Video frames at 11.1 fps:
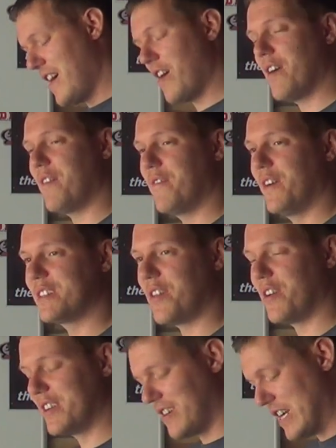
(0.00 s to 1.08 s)
Uh, at first I
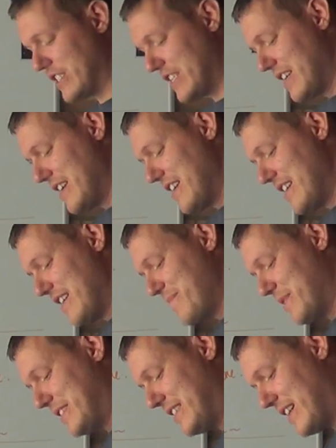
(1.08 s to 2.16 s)
thought he crashed.
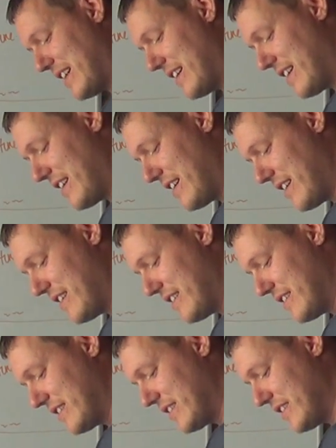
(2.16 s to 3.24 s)
But, uh, uh,
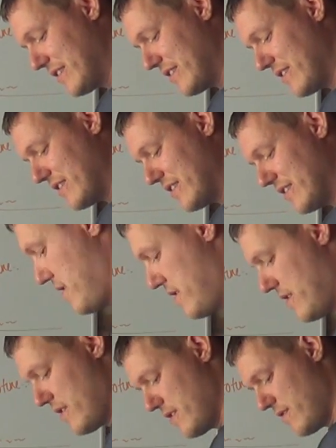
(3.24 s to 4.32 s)

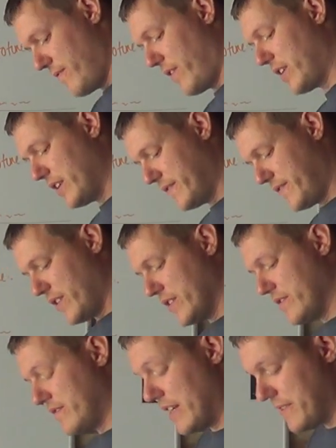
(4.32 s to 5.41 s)
fucking phone.
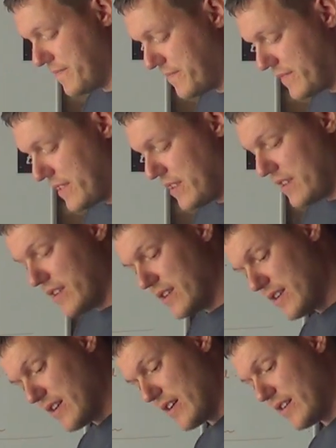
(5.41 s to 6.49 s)
Right.
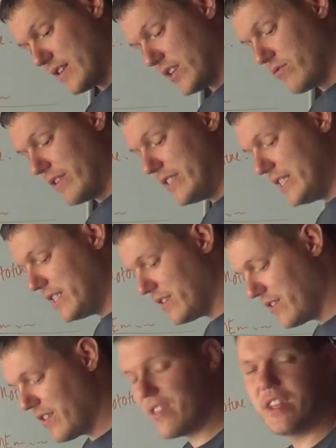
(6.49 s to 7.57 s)
Uh, gridded,
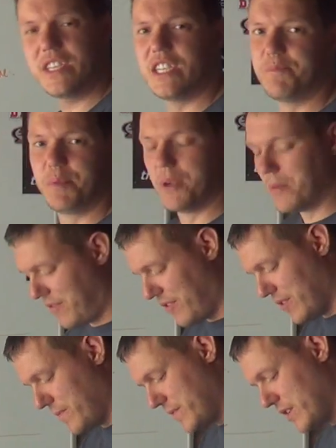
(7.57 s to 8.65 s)
this is
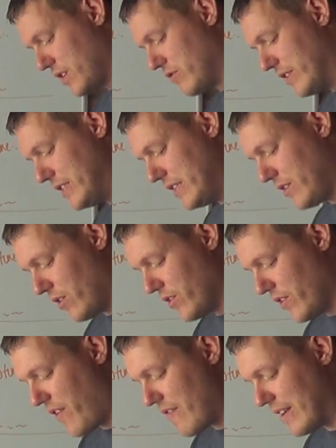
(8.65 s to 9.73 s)
beautiful. Gridded on
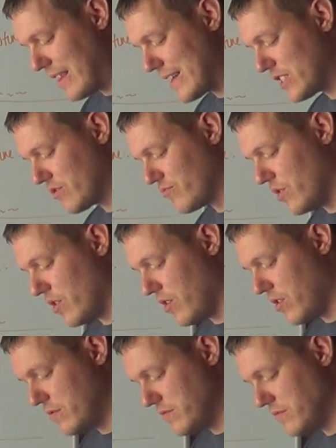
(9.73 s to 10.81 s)
the very last
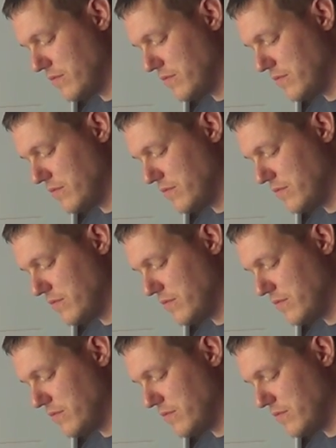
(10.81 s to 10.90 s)
row,